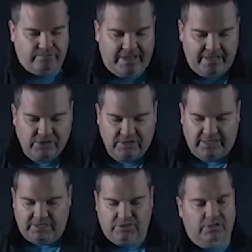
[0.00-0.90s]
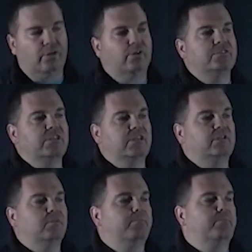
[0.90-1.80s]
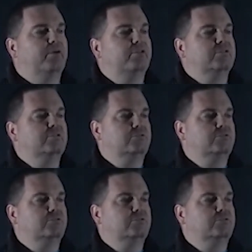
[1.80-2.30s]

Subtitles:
reaction actually goes in both